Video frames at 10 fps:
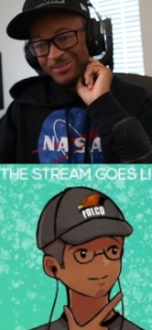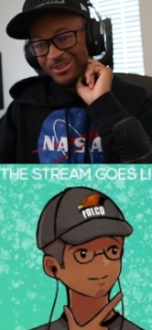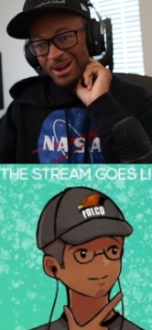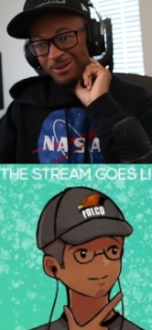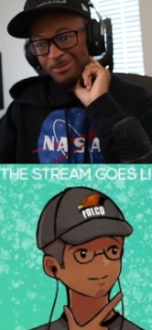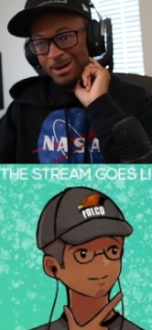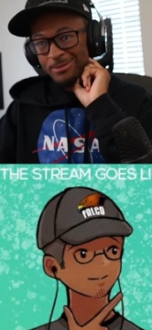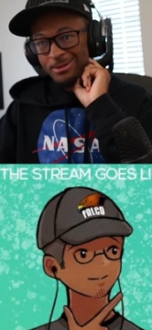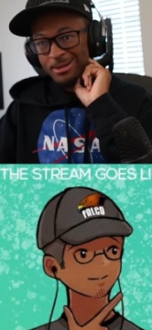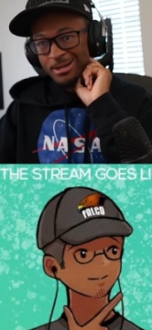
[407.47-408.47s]
Speaker 1: try one. By the
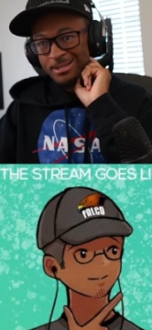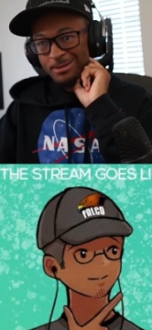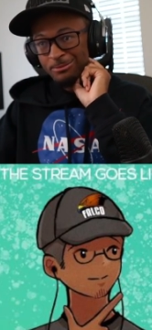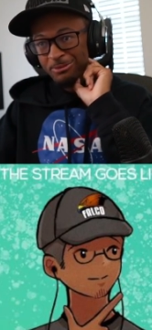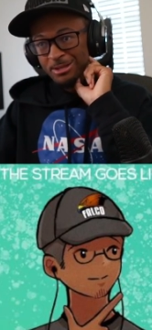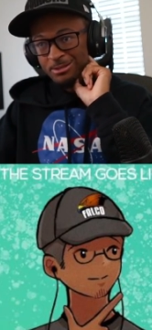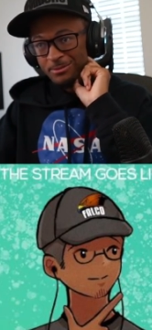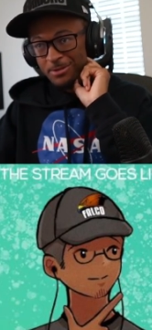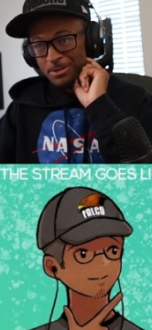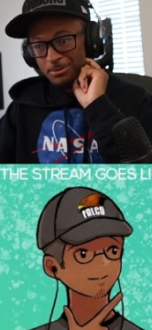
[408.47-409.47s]
way, like I said, we're facing off
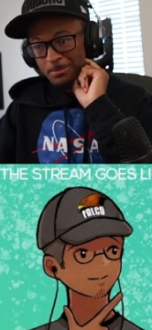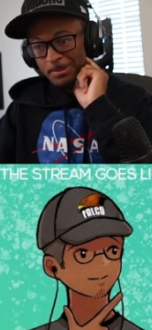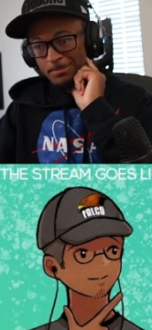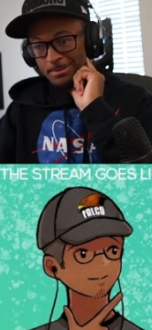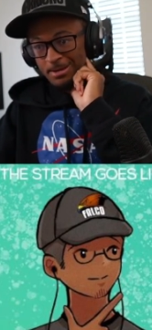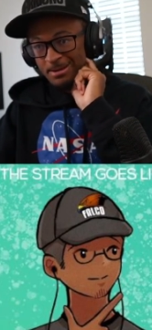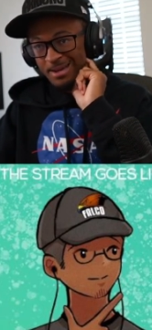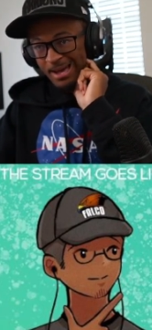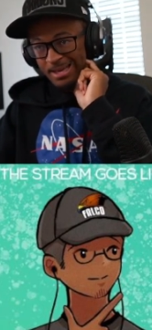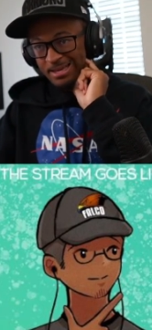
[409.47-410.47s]
against real people now.
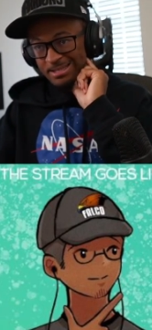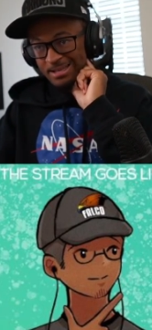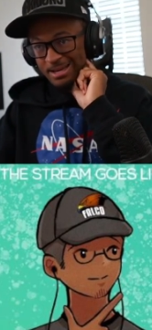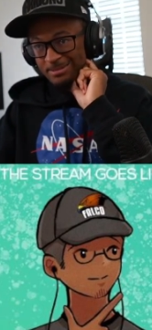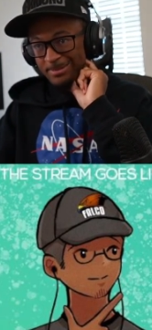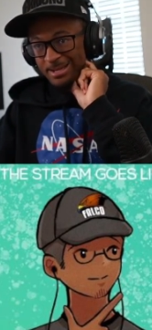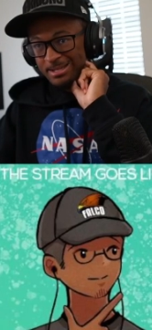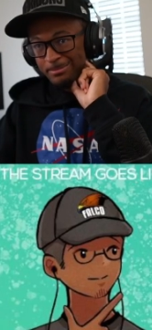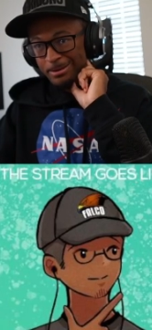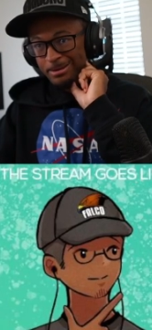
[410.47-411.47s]
Cause last match
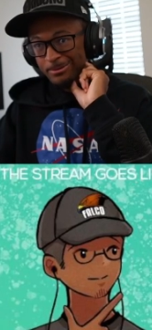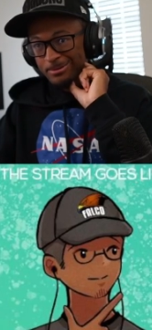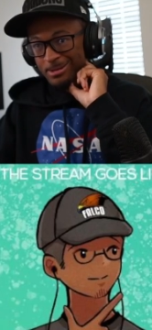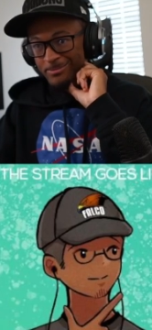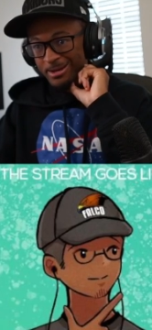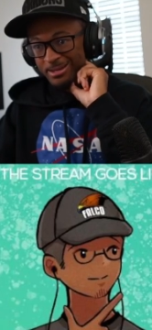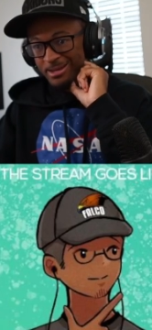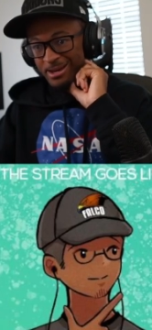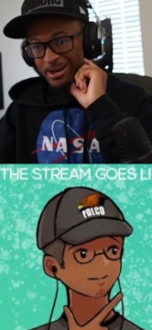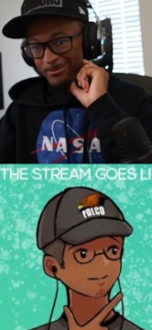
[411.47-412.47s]
I barely won. I'm not gonna
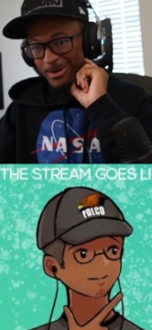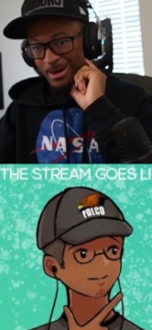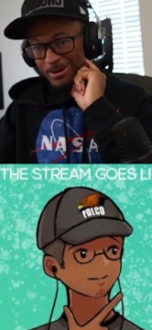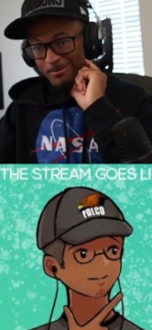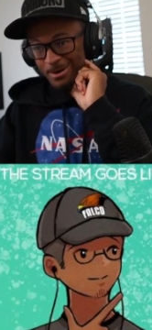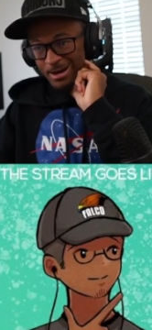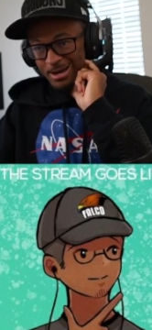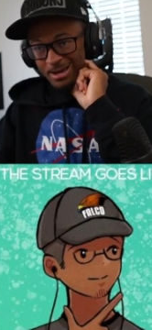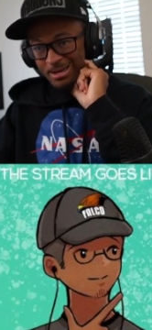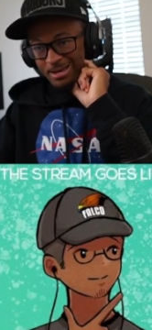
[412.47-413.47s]
cap.
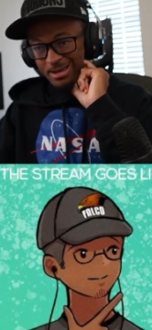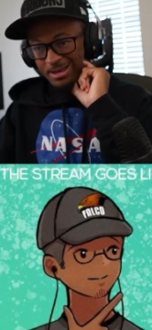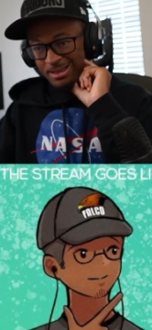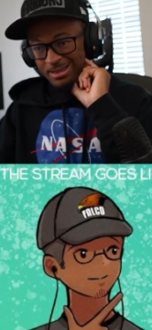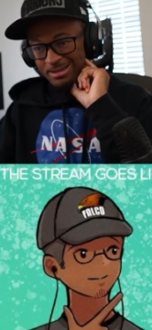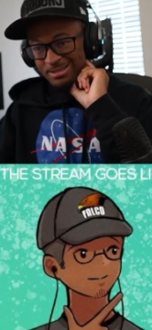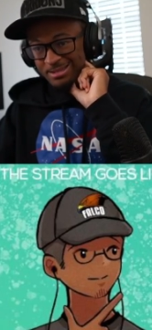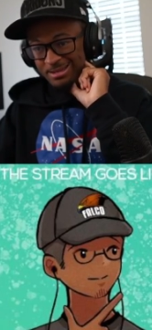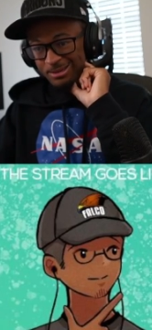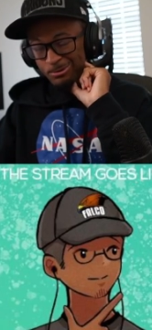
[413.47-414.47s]
But let's
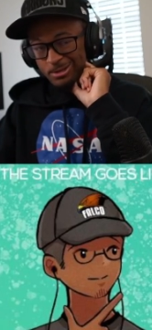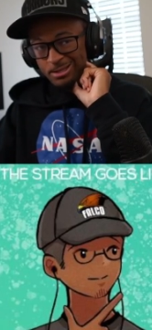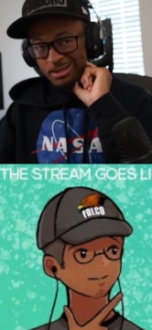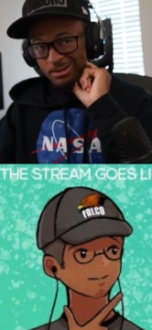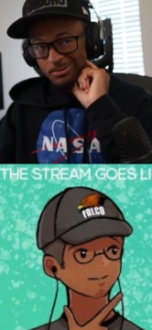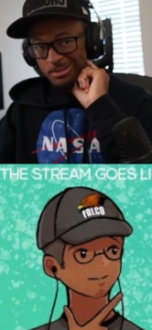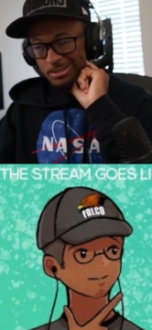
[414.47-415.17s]
see. You wanna see? You wanna see